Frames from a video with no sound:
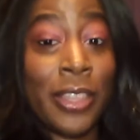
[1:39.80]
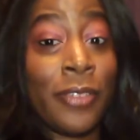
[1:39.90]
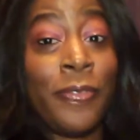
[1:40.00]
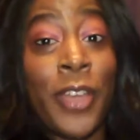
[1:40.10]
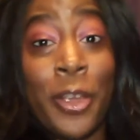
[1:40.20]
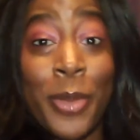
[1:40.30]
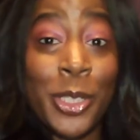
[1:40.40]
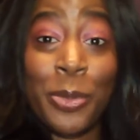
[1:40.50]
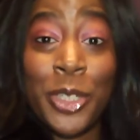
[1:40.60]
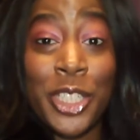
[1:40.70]
very
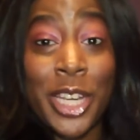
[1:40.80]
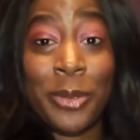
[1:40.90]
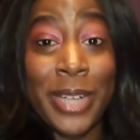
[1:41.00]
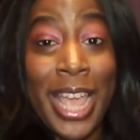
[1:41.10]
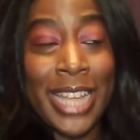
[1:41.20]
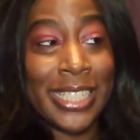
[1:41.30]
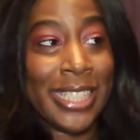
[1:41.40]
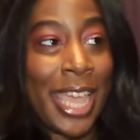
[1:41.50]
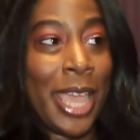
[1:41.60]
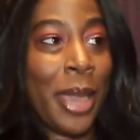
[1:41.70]
much appreciated what I had to
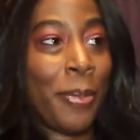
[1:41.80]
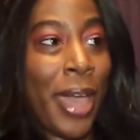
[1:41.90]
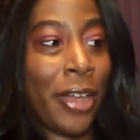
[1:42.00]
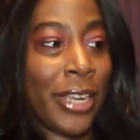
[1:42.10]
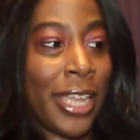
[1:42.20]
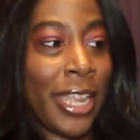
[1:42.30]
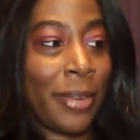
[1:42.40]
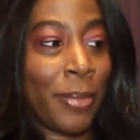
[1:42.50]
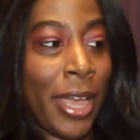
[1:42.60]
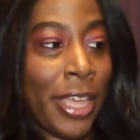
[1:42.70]
say about it
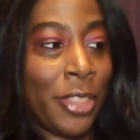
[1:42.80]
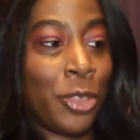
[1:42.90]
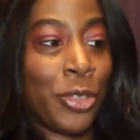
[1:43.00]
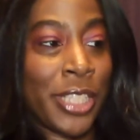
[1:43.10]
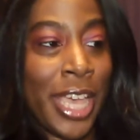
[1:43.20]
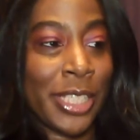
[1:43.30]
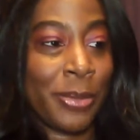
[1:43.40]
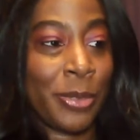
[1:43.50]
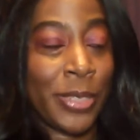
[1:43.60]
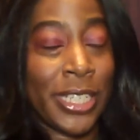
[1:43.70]
and my enthusiasm
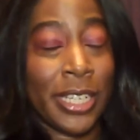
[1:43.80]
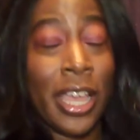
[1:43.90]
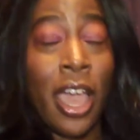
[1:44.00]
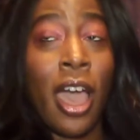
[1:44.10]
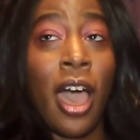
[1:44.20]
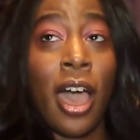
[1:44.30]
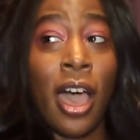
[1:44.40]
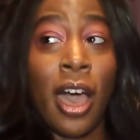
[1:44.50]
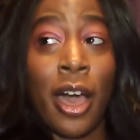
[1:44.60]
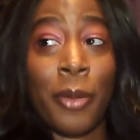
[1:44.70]
in reading
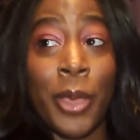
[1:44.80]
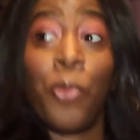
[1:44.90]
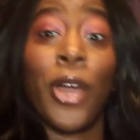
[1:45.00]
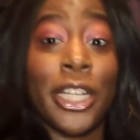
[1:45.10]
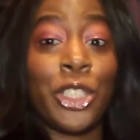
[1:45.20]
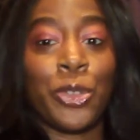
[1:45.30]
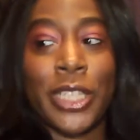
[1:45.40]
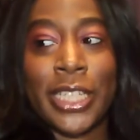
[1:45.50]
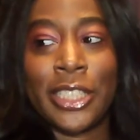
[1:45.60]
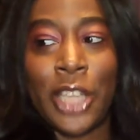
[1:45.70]
and wanting to
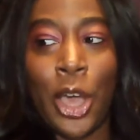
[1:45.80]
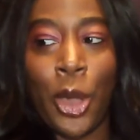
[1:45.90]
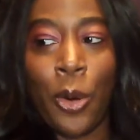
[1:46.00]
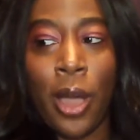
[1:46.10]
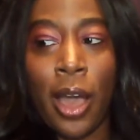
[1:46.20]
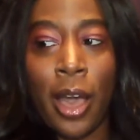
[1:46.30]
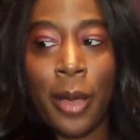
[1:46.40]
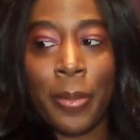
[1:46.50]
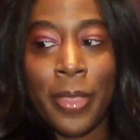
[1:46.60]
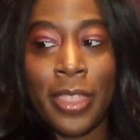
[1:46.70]
read it. So
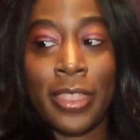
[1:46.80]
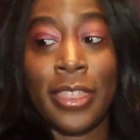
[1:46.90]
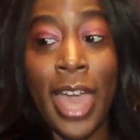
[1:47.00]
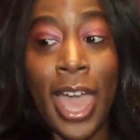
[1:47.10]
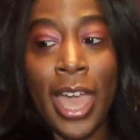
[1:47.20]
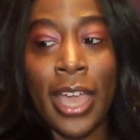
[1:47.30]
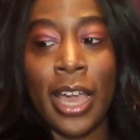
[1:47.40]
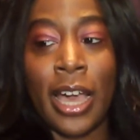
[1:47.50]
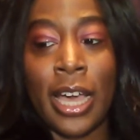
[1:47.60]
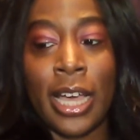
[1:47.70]
that
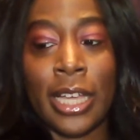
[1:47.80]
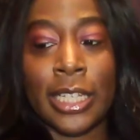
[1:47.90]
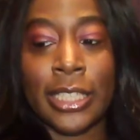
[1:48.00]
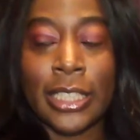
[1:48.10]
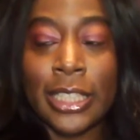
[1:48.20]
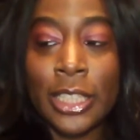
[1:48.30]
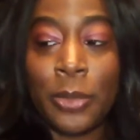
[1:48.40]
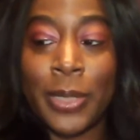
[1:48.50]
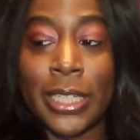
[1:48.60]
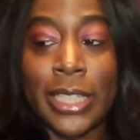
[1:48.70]

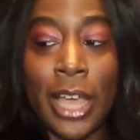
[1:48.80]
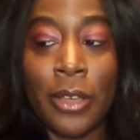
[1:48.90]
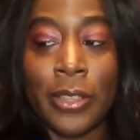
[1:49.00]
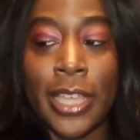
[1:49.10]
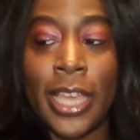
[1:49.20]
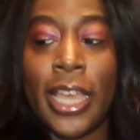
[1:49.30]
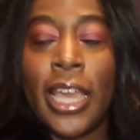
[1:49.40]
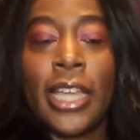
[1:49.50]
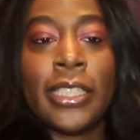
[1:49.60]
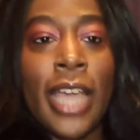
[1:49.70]
little bit of clout, that
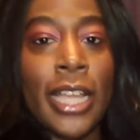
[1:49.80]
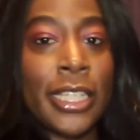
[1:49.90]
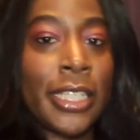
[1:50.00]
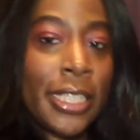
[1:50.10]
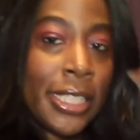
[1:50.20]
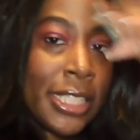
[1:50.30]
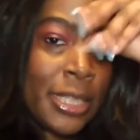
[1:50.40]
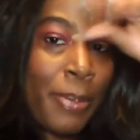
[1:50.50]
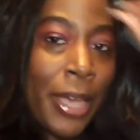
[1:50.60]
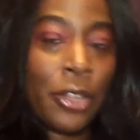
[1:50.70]
tiny
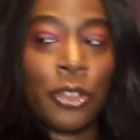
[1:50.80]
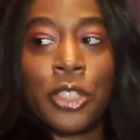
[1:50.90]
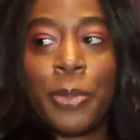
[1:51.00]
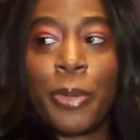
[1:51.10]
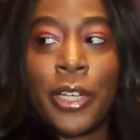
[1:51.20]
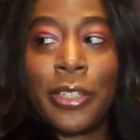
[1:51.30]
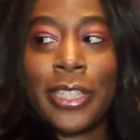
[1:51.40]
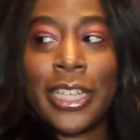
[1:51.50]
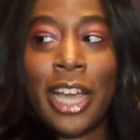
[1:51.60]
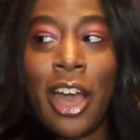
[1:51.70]

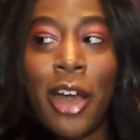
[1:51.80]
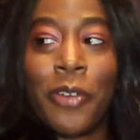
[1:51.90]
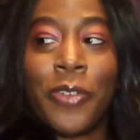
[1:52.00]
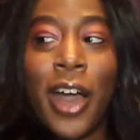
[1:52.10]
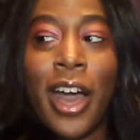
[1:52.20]
sprinkling of